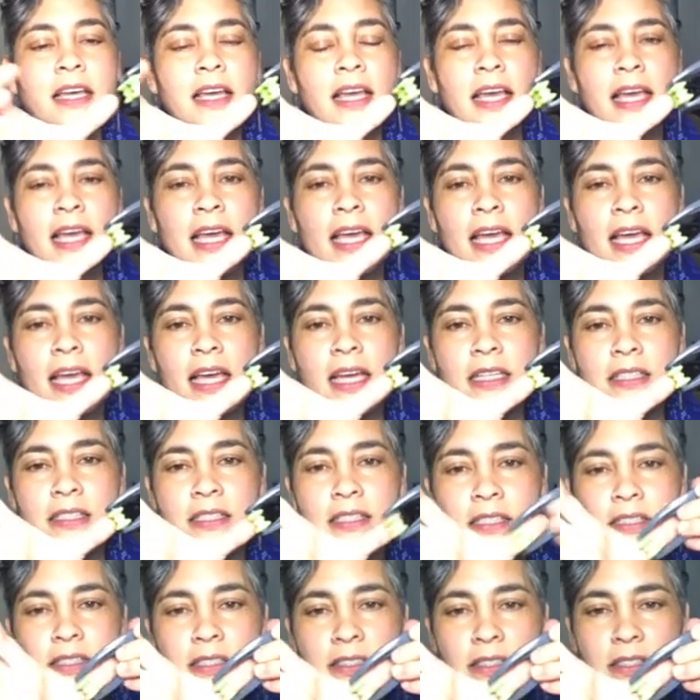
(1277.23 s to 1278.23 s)
and
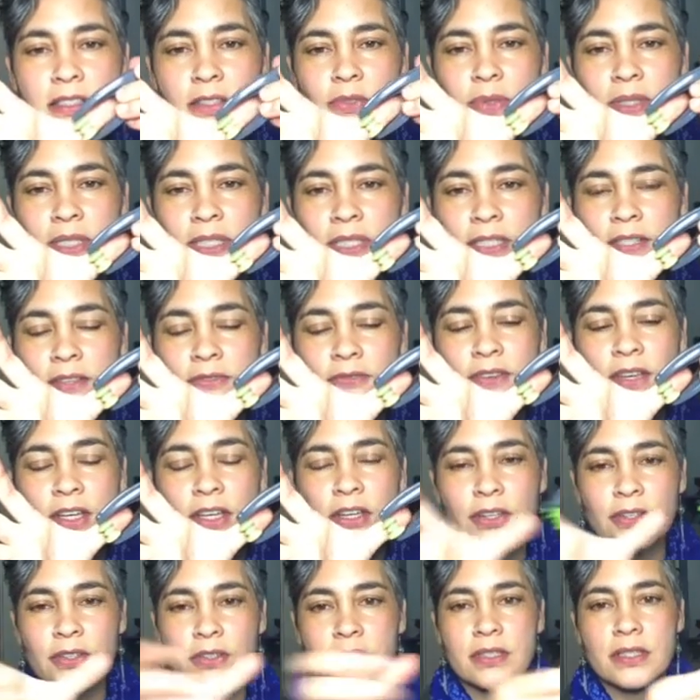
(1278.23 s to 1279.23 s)
squeeze the
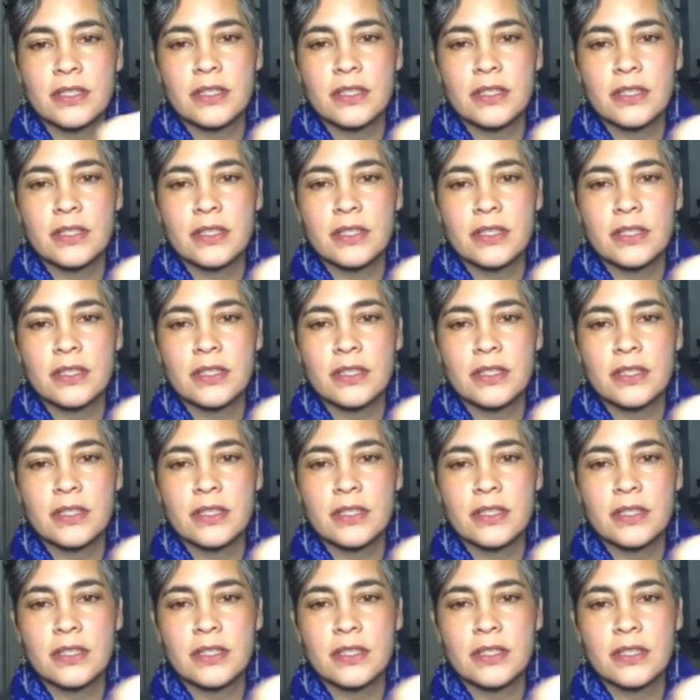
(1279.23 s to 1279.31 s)
fingers